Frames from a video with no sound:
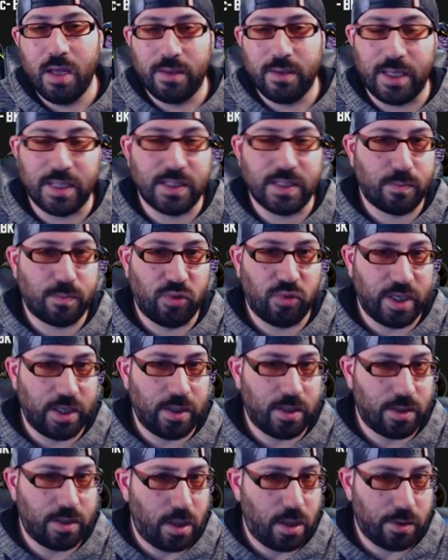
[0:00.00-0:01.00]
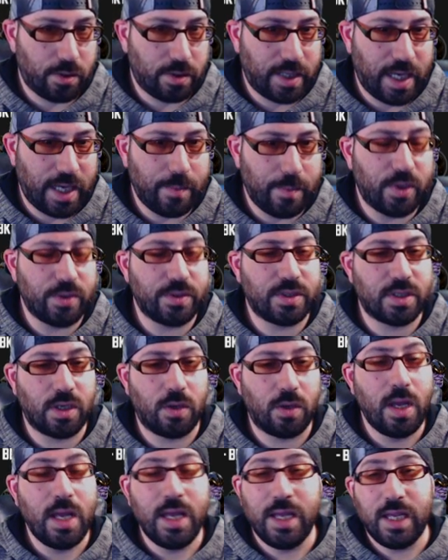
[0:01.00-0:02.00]
That's pretty good in other game modes. So
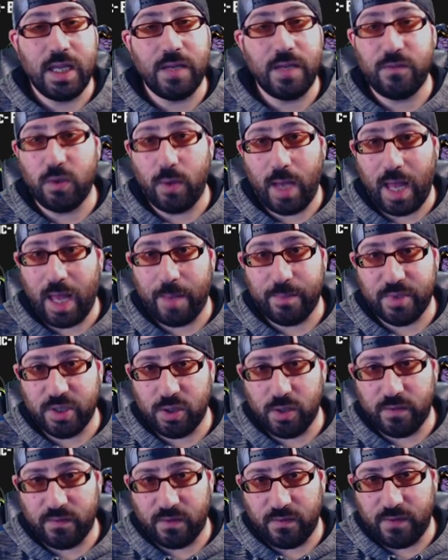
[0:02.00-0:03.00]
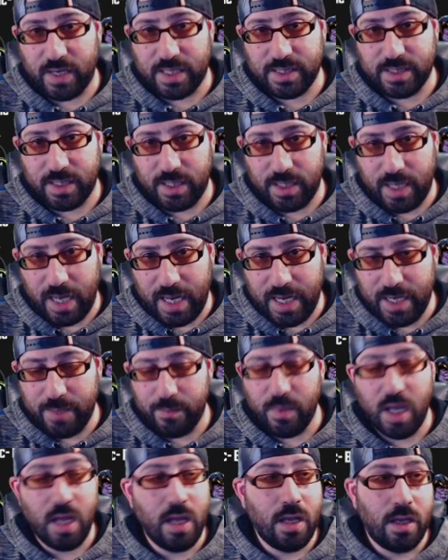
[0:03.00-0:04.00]
if you happen to have invested in
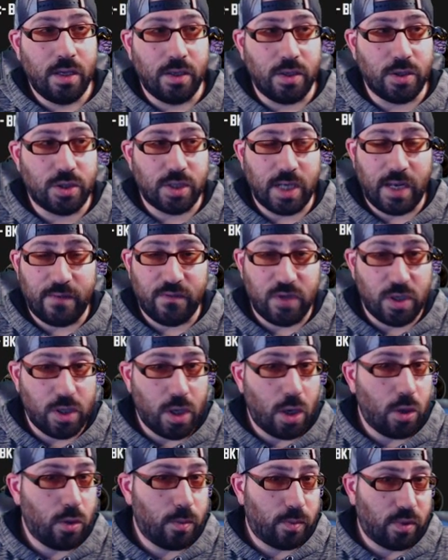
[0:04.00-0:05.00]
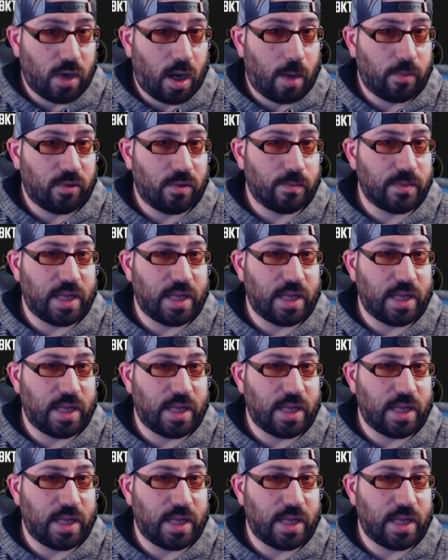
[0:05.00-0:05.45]
AIM, you should have no problem.